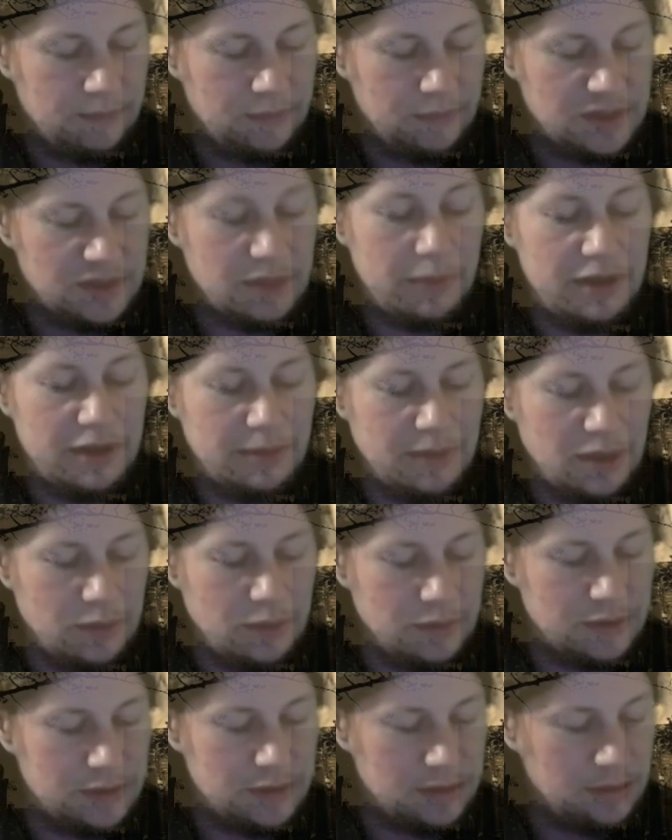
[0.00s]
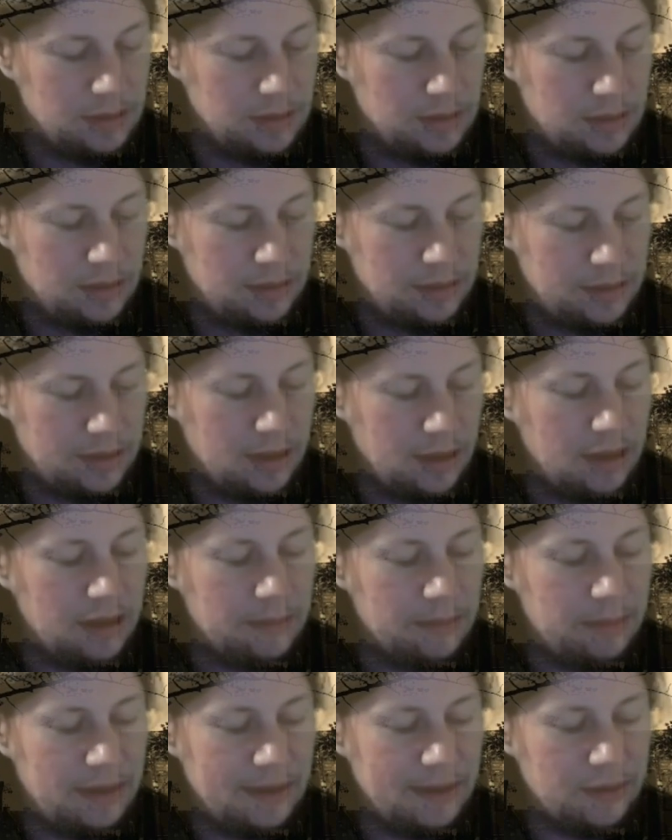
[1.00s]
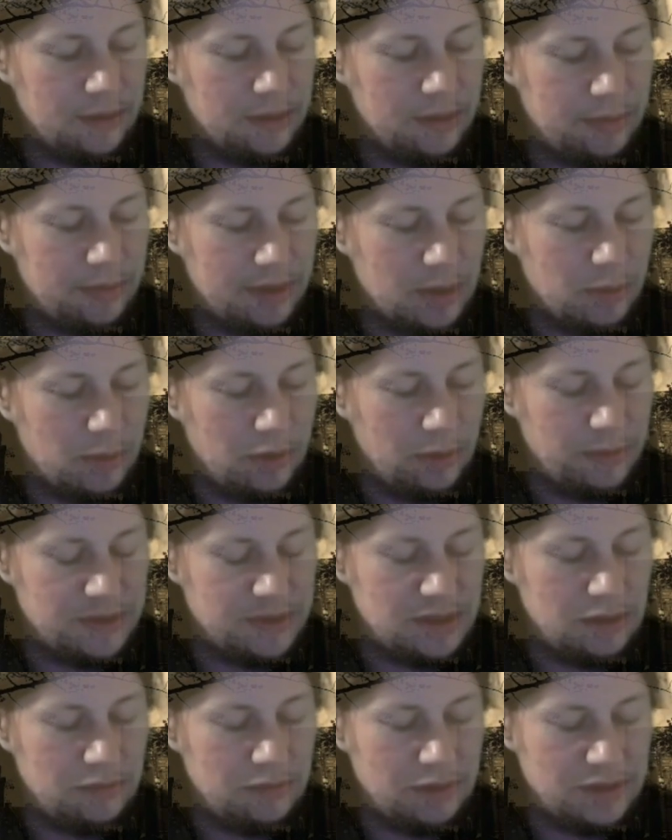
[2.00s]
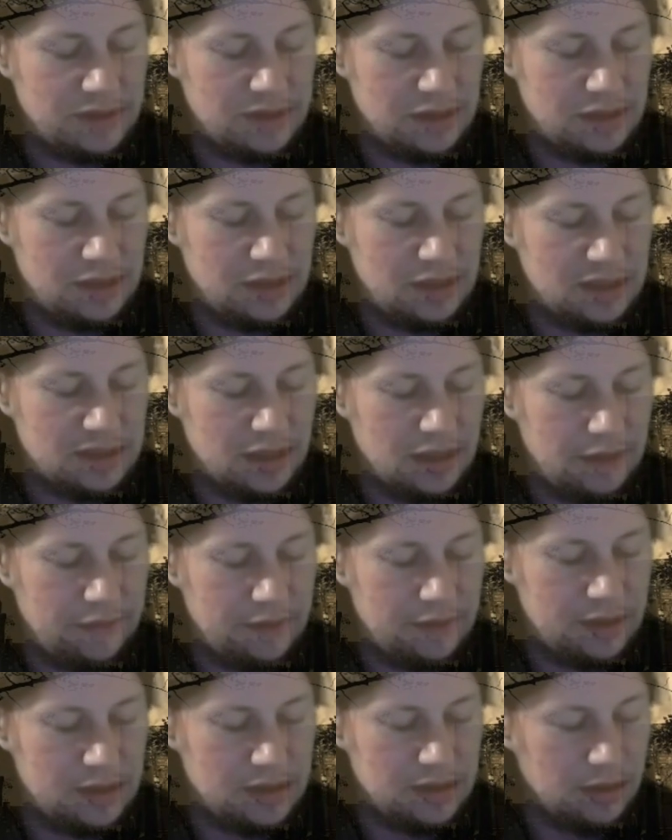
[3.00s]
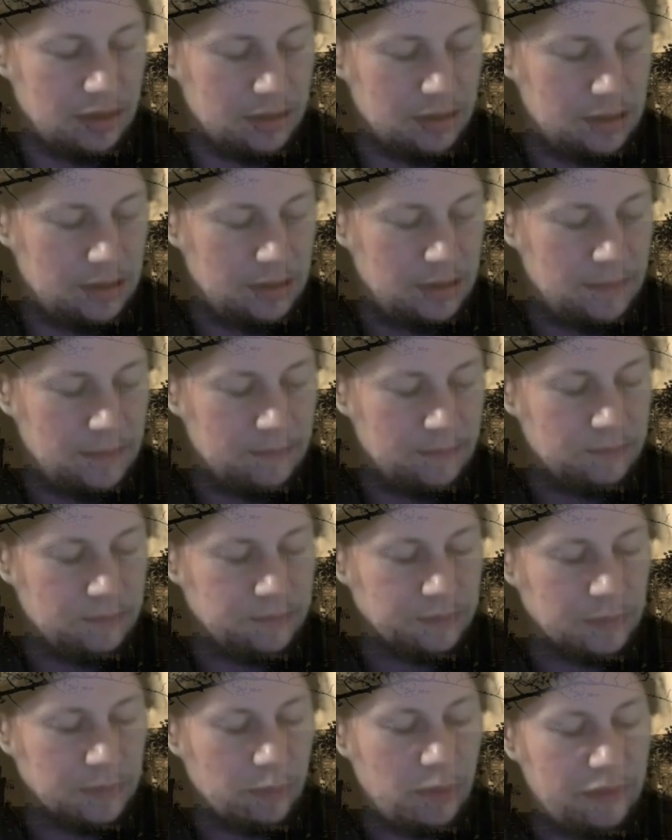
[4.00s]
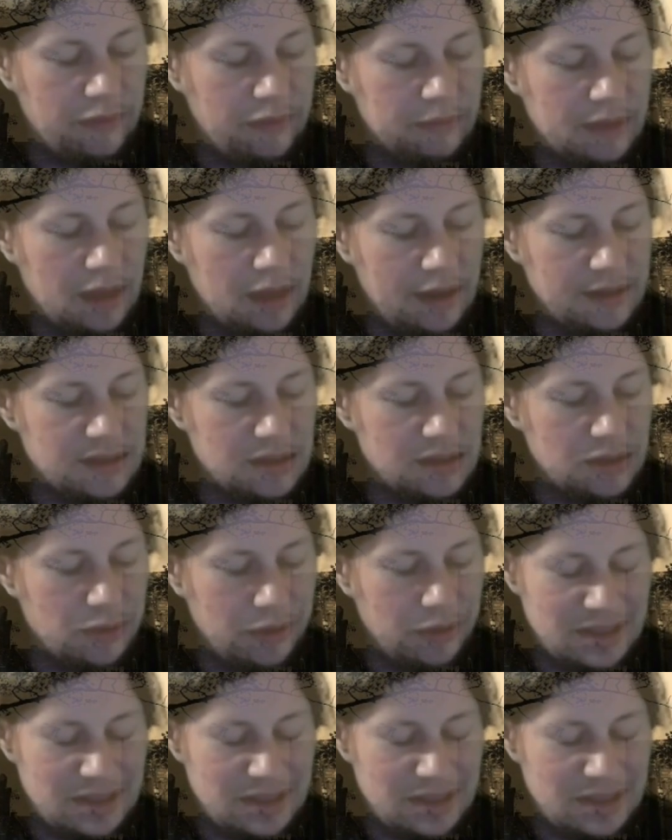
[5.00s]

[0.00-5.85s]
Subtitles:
Something Muse. The iron plaque on the brick wall was too rusted to decipher in the dark, but from the lights and noise it